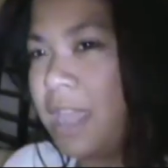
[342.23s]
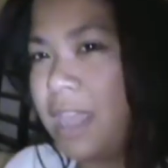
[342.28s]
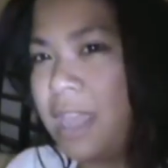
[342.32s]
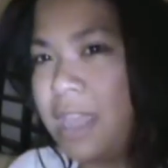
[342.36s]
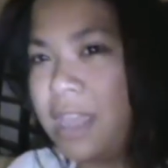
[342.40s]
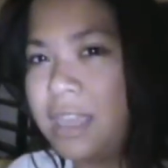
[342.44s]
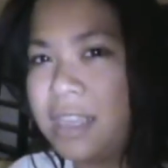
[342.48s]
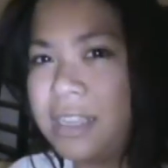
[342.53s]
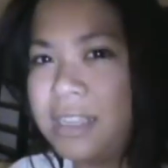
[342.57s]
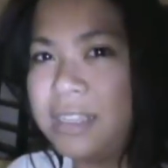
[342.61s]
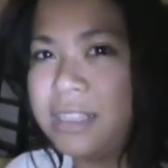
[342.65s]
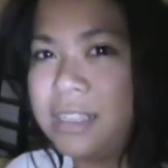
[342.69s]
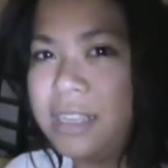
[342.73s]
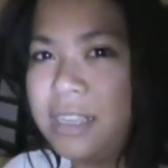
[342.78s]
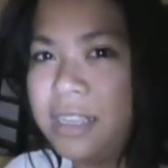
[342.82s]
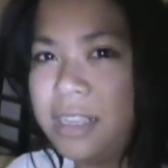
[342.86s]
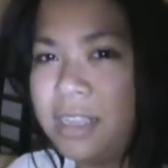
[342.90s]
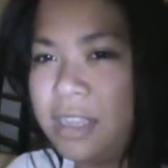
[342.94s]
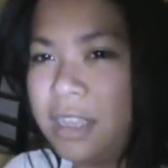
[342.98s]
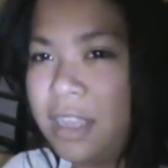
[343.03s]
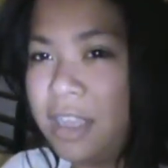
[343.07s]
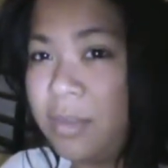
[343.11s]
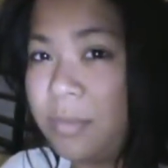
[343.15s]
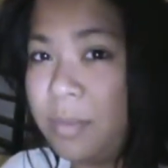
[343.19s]
and
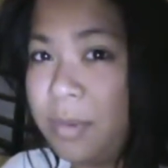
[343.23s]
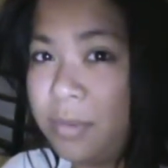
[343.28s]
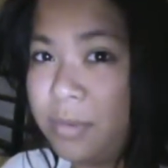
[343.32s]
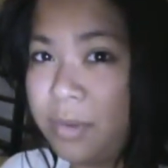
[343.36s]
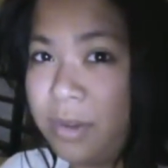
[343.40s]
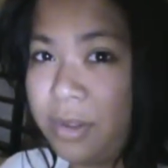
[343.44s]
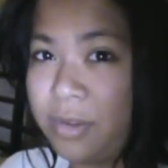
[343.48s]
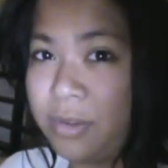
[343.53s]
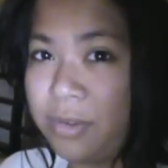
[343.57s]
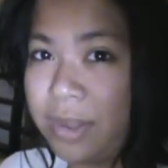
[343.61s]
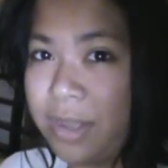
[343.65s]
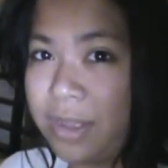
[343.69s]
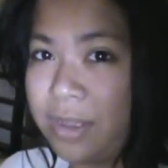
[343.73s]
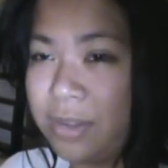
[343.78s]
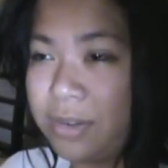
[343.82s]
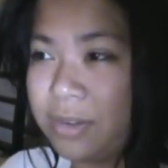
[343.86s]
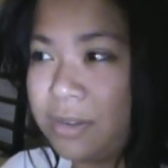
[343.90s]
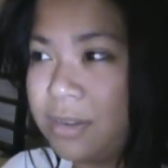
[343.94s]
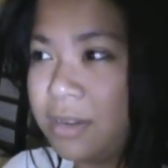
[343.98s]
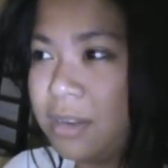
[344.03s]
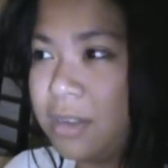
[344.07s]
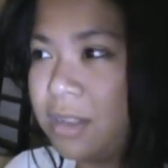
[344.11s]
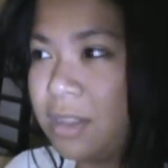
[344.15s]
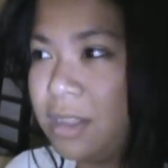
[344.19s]
I've been running
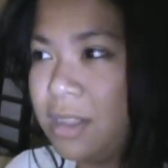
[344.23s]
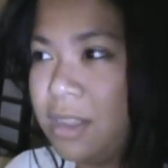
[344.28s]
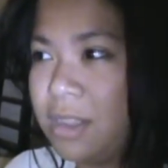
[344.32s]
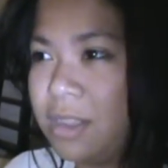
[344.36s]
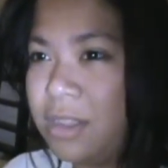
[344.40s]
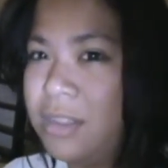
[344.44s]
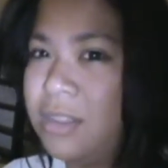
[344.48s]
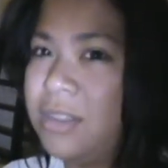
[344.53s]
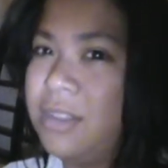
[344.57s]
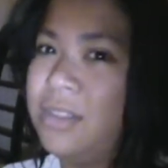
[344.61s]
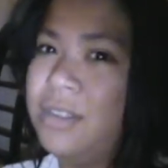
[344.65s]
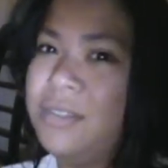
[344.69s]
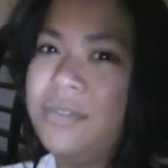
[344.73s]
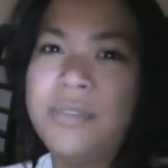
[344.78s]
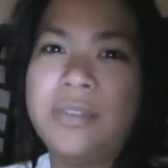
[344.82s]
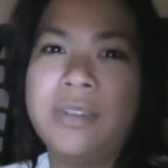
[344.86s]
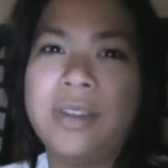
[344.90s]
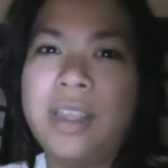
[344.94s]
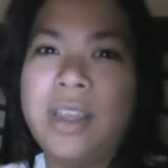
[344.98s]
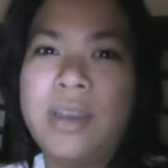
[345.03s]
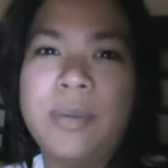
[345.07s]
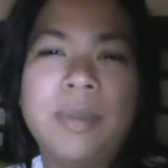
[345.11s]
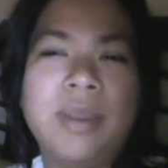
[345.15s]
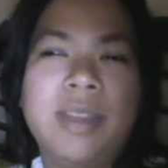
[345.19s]
around
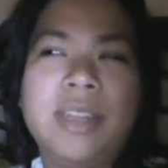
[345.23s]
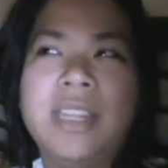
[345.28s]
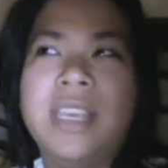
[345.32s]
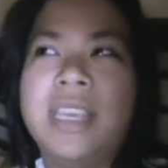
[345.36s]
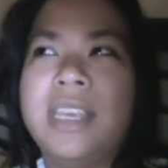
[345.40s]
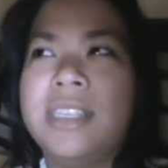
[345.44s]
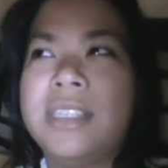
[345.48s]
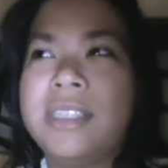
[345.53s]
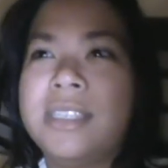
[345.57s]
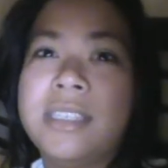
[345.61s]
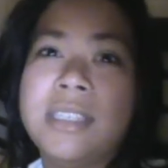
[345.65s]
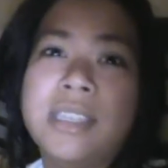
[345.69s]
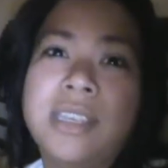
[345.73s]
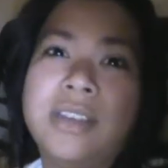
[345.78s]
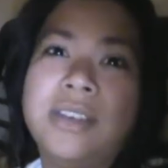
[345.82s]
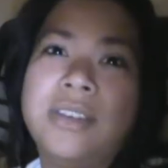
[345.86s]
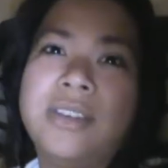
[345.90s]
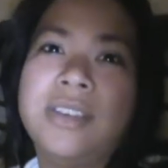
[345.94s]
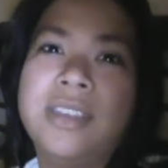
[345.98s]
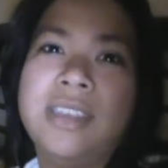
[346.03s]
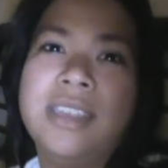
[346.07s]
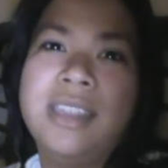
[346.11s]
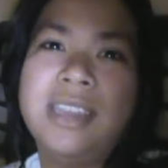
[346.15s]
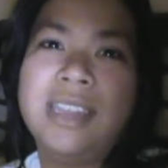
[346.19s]
for how many days,
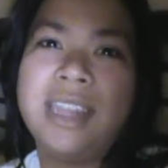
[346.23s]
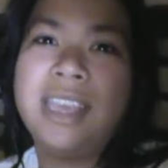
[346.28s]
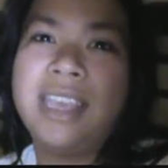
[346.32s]
so good